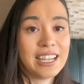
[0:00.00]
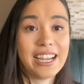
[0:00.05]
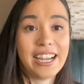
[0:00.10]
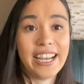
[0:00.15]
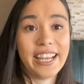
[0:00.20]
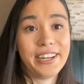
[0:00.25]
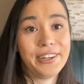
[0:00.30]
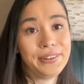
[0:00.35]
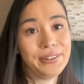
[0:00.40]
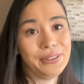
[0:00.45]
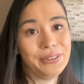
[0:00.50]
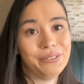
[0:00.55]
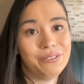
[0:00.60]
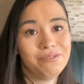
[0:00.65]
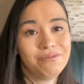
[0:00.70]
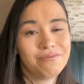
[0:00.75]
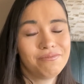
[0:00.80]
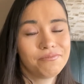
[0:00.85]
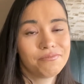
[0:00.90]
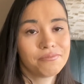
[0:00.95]
I don't know.
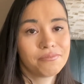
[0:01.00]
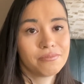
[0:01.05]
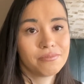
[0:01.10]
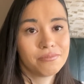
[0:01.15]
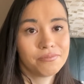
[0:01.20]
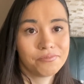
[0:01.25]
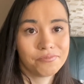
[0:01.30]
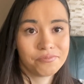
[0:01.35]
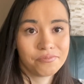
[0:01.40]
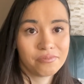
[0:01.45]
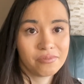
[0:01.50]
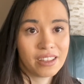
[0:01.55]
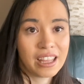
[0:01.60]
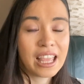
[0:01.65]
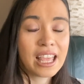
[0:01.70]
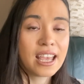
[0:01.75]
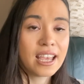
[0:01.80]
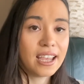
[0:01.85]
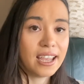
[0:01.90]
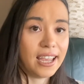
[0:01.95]

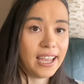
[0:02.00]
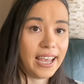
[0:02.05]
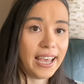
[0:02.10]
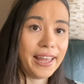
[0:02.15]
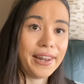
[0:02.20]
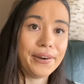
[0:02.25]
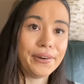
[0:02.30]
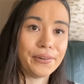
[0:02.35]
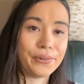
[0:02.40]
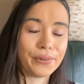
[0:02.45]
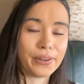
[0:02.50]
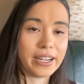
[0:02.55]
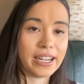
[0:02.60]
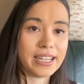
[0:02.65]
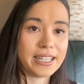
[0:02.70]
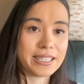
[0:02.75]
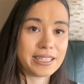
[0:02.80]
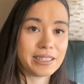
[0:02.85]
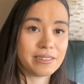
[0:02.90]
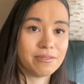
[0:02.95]
I don't know,
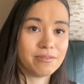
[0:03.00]
guys.